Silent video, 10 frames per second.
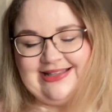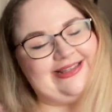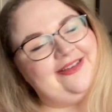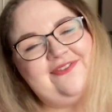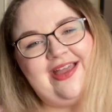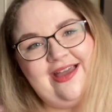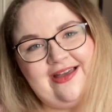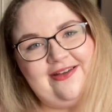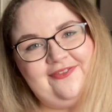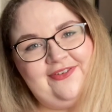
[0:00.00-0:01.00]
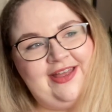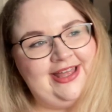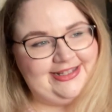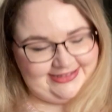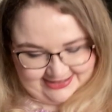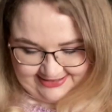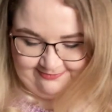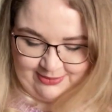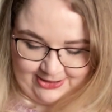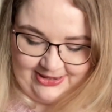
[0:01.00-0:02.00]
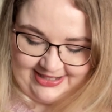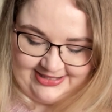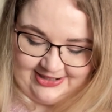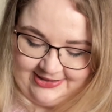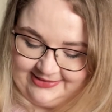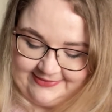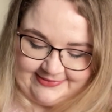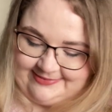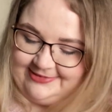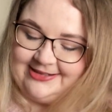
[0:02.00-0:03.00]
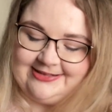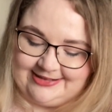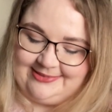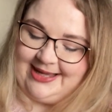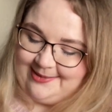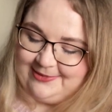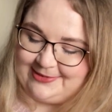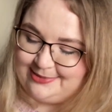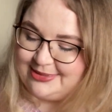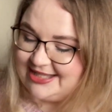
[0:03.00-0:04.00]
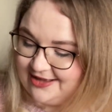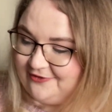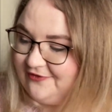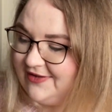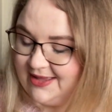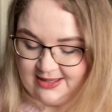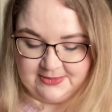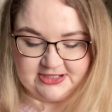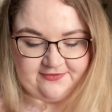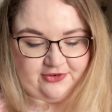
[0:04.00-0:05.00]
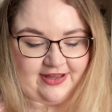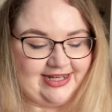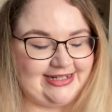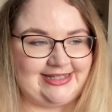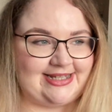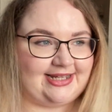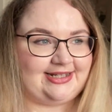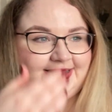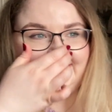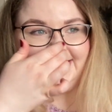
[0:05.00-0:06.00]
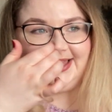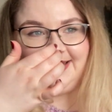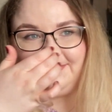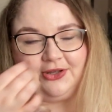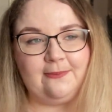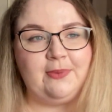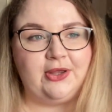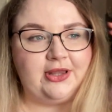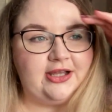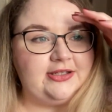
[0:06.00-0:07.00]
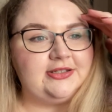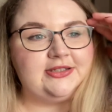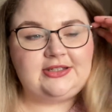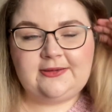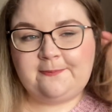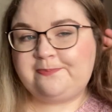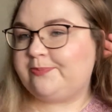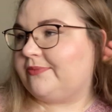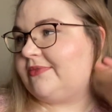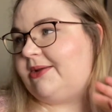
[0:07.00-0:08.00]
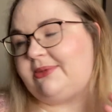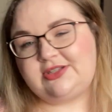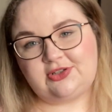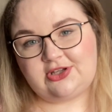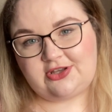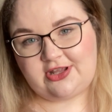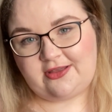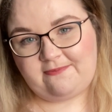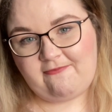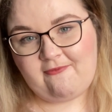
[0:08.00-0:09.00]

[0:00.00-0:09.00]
see if I have to pull this out. I'm not going to be happy with myself because I've already decided that I'm going to pull out my Soldotna